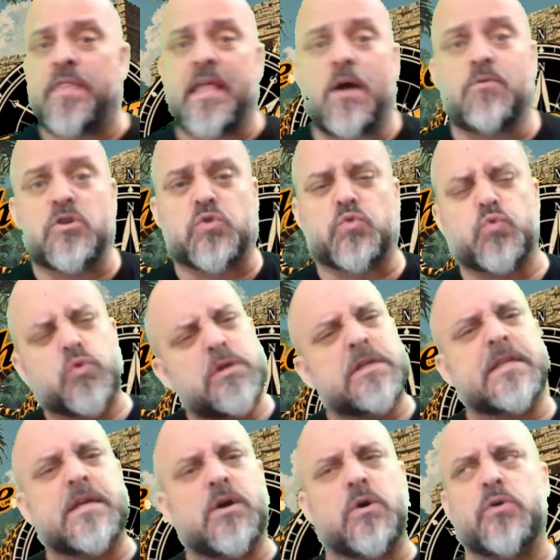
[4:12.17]
that was
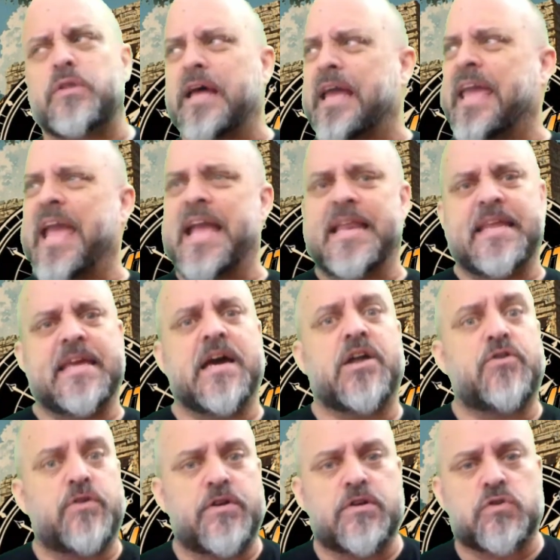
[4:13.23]
really old, like 80,
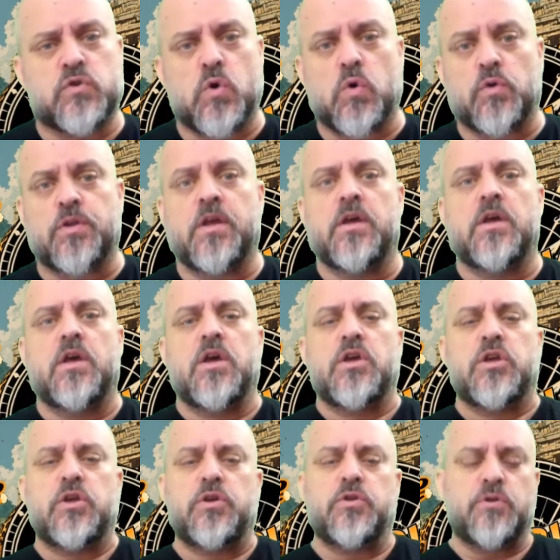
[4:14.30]
100 years old,
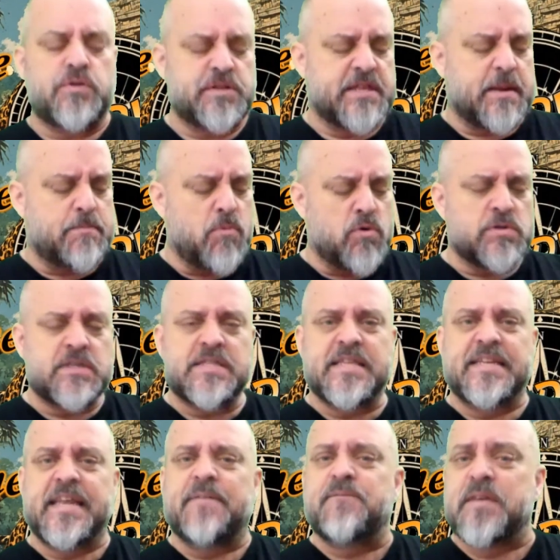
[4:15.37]
you notice that most of the
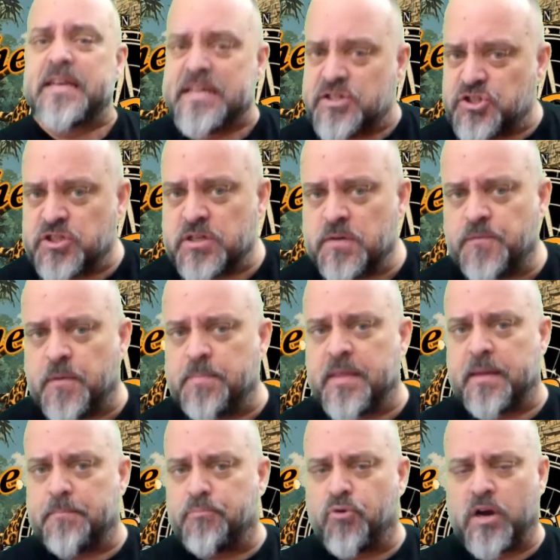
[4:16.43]
definition from the
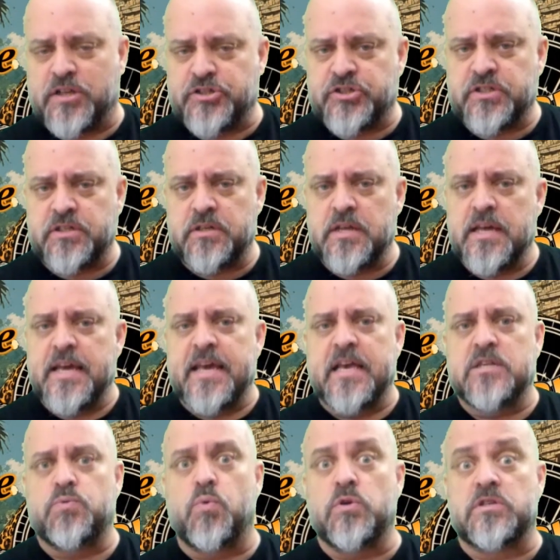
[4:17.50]
impression
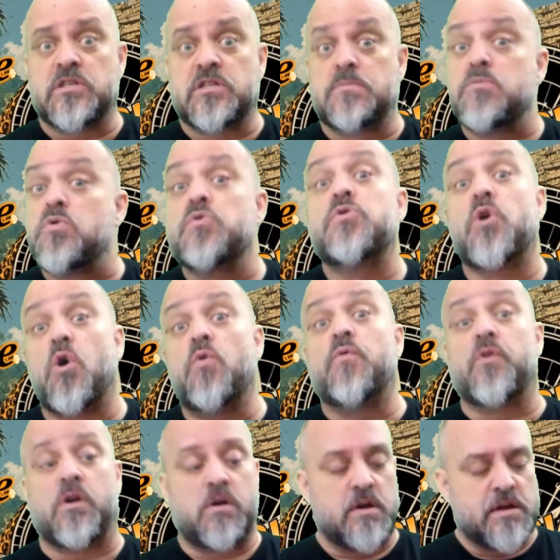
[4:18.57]
is smoothed
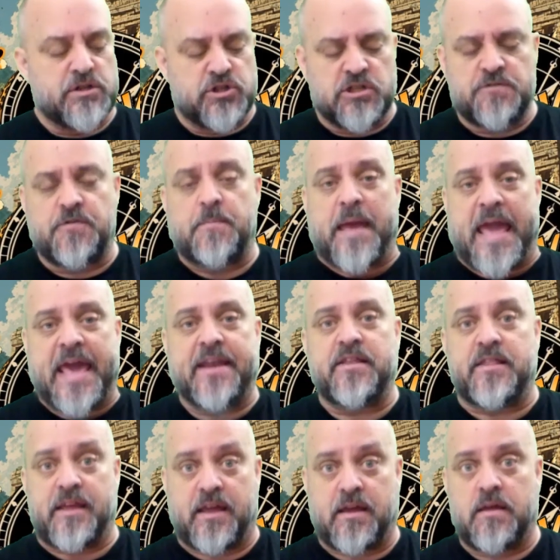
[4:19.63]
over just from
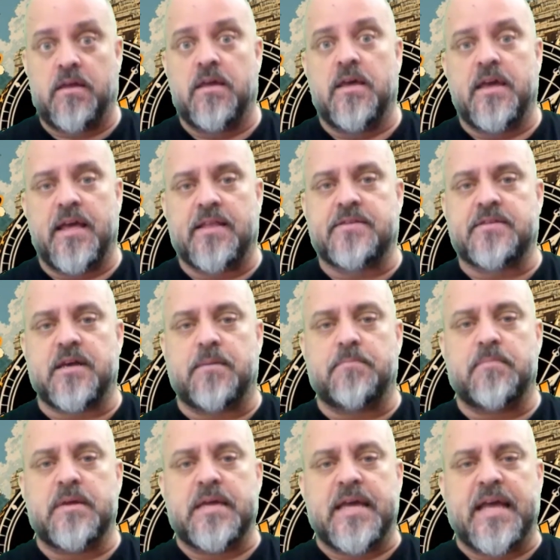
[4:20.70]
handling. It's
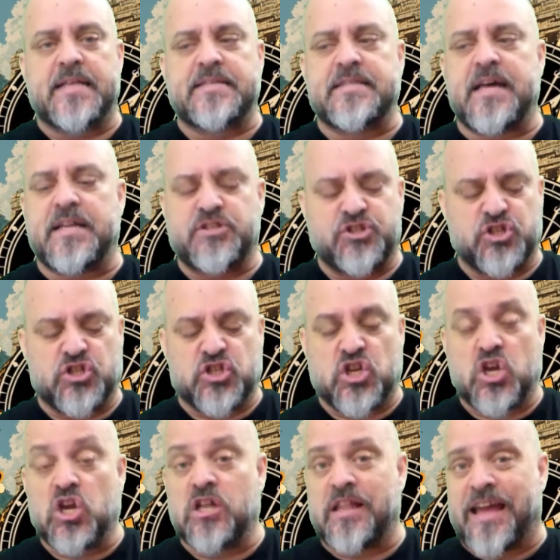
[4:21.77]
not just
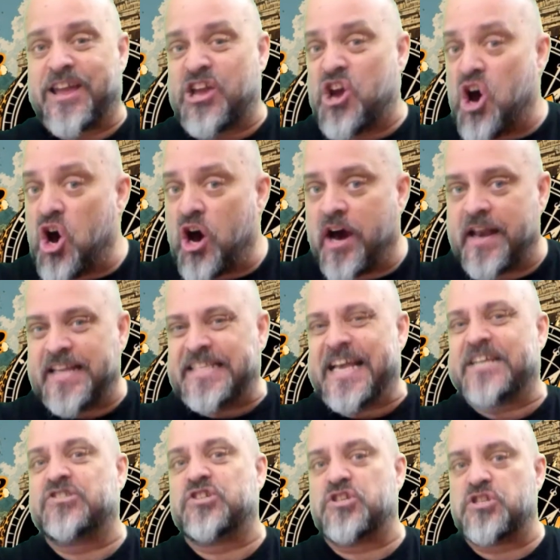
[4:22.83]
like gone, it's
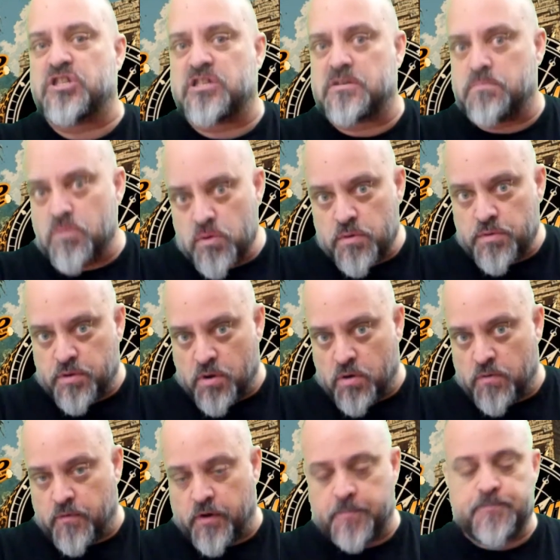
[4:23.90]
actually smoothed
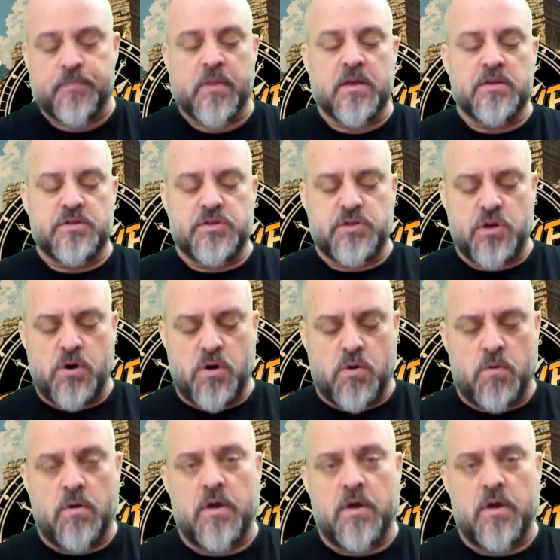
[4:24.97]
over. So,